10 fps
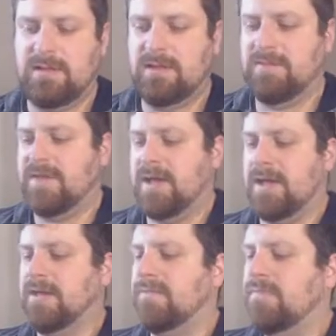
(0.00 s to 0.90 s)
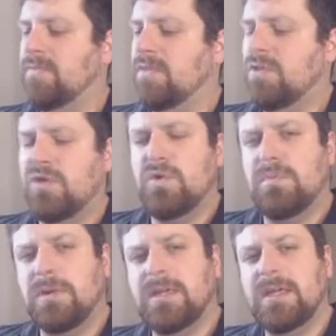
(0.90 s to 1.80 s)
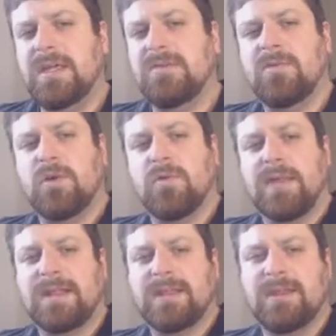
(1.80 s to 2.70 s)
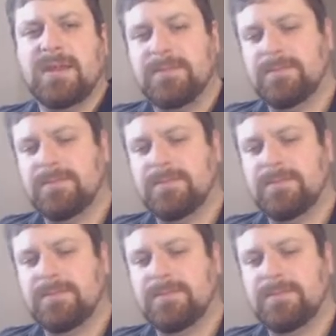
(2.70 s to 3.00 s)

if I do believe correctly.